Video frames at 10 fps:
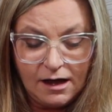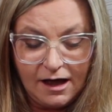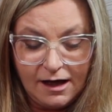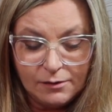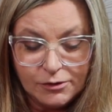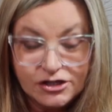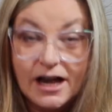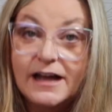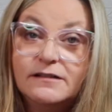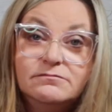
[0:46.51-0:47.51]
uh, which
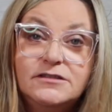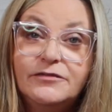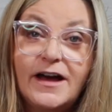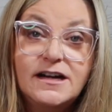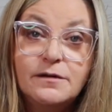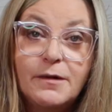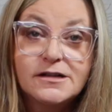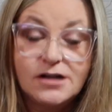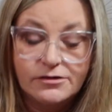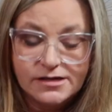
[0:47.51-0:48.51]
I divided
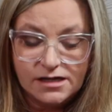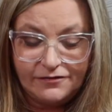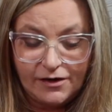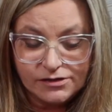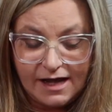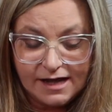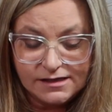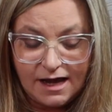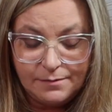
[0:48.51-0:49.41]
amongst all the Stuffhouse cats.